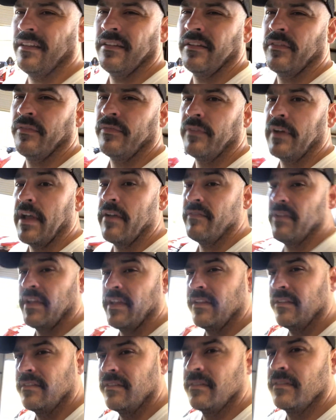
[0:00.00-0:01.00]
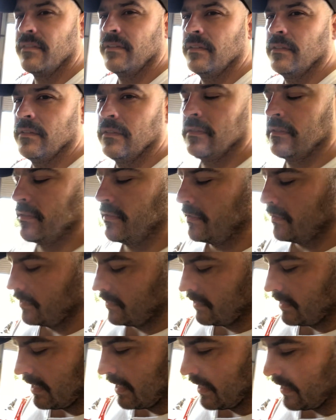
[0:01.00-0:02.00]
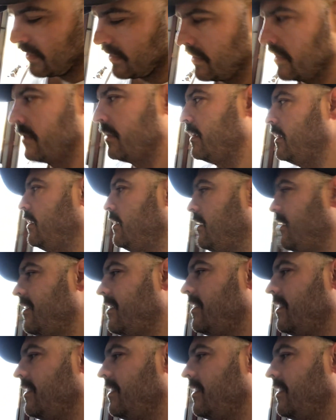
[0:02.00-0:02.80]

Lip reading: they're 5/8 thick, and